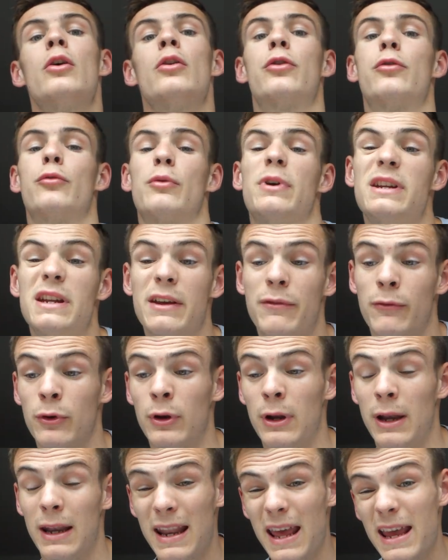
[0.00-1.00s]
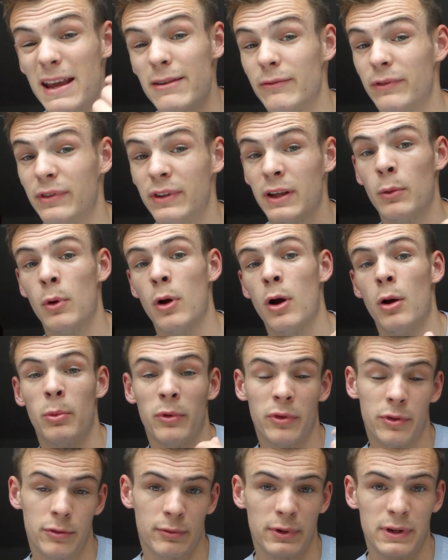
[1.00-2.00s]
3 different lengths, they were
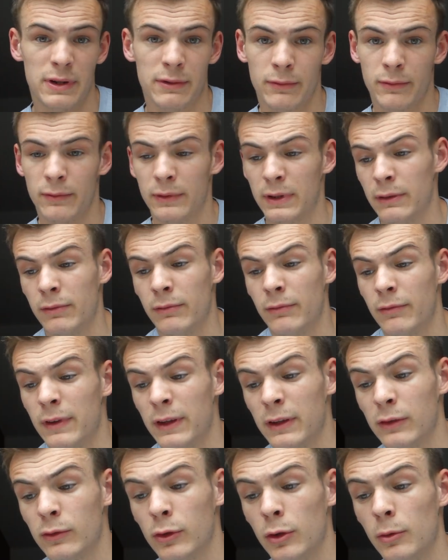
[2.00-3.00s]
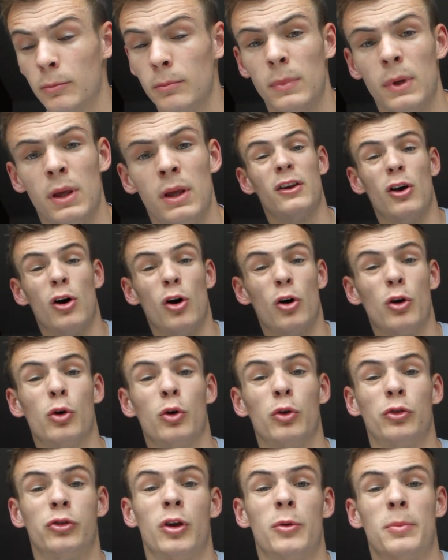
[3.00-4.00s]
with 3 different things on them. I
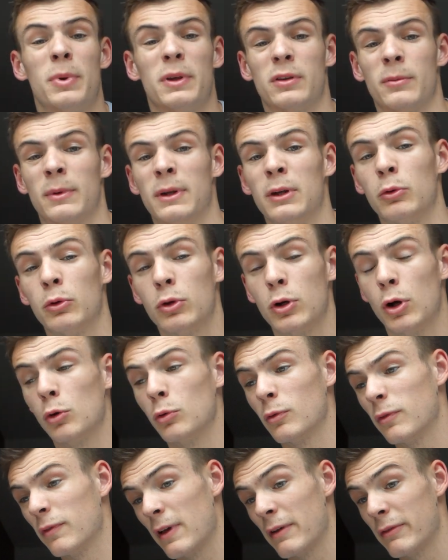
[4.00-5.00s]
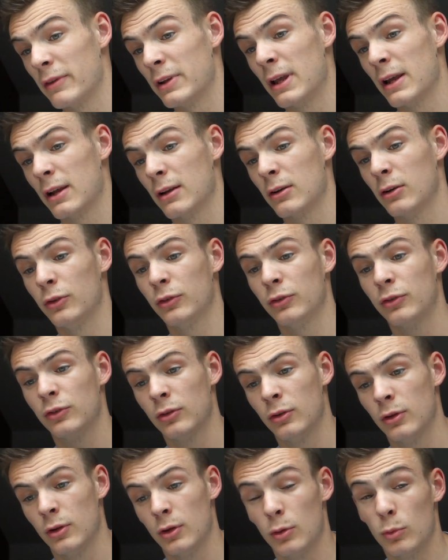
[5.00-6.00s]
also picked up a little gold feather necklace,
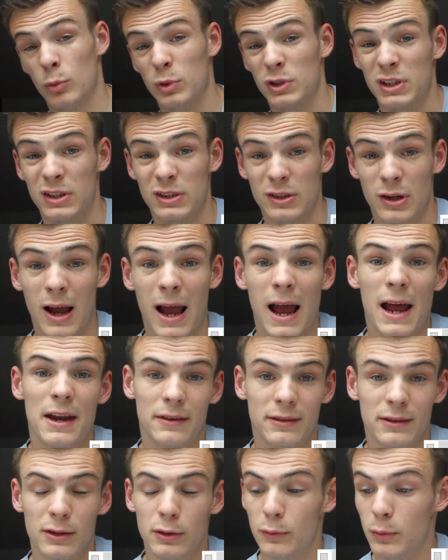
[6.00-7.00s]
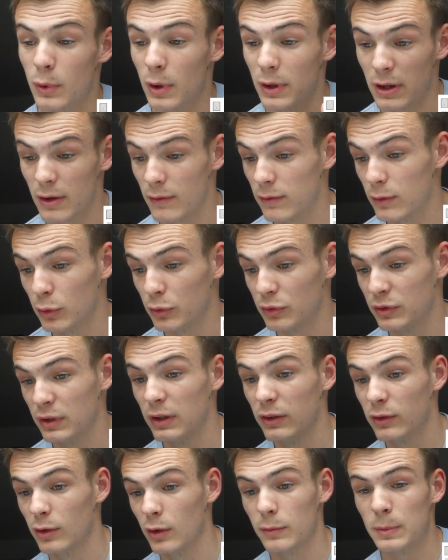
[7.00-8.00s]
which is, I had a silver one, I've lost
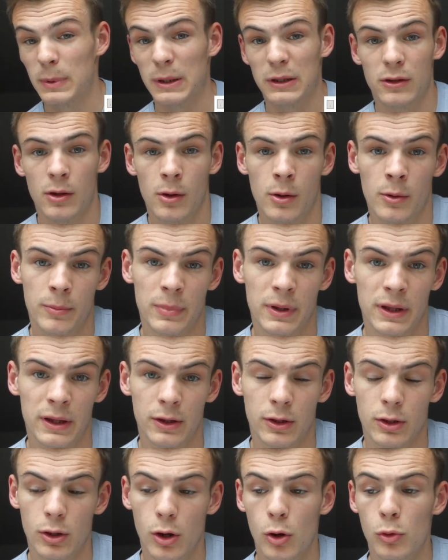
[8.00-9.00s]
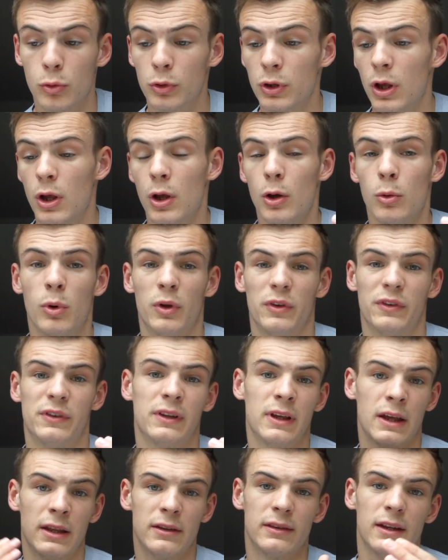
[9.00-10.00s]
it, so I've picked it up in gold. Once
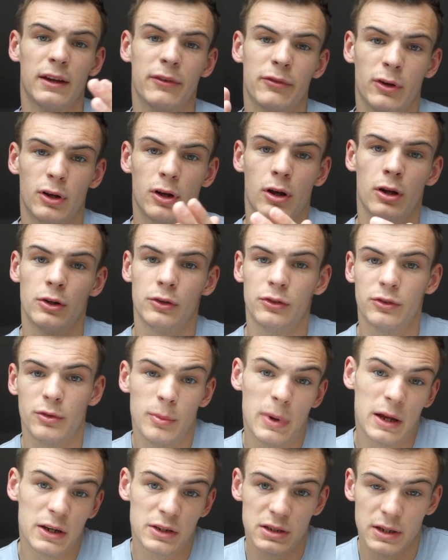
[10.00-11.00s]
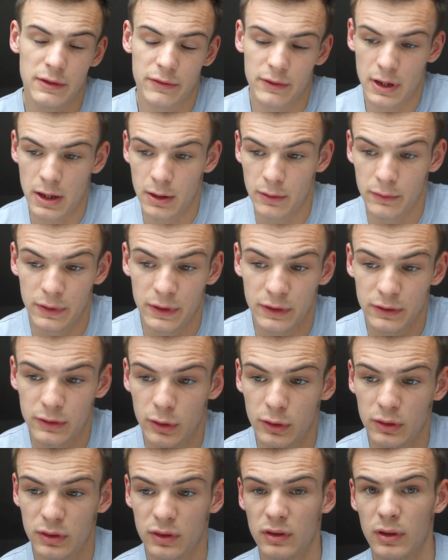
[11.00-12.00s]
again, different colours to match different outfits,
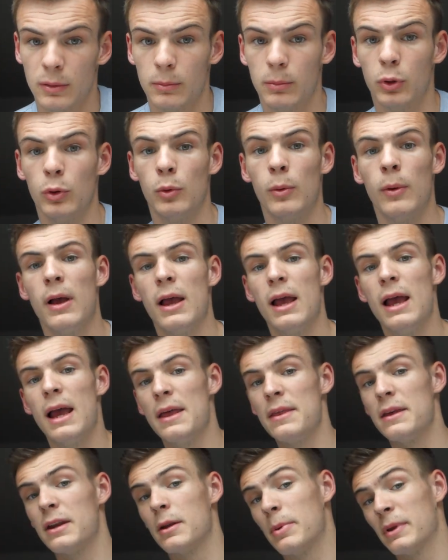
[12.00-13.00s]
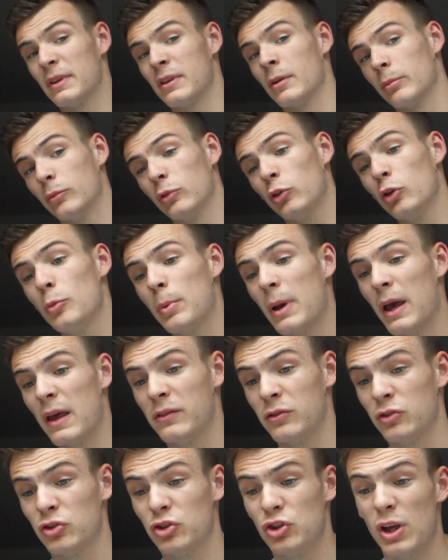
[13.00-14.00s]
nice and simple. Then I picked up 2
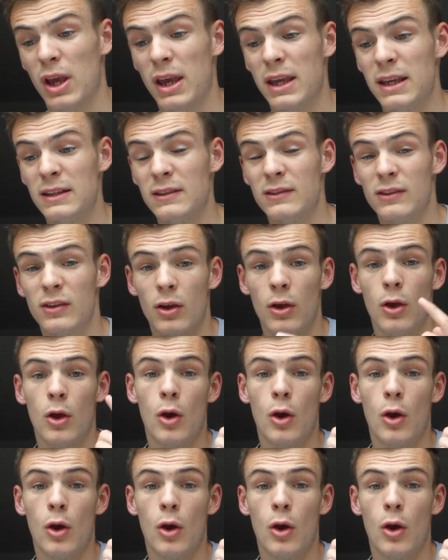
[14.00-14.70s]
pairs of shades,